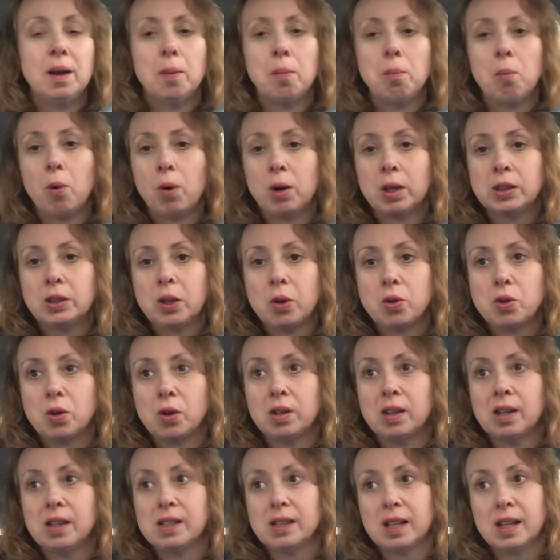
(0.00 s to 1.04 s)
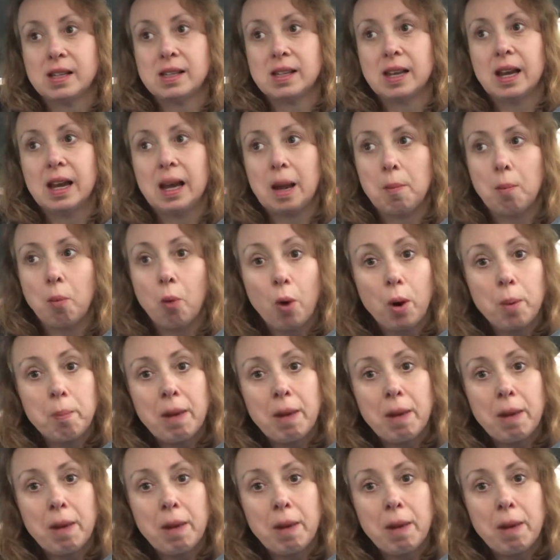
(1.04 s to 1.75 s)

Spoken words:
more social distancing and more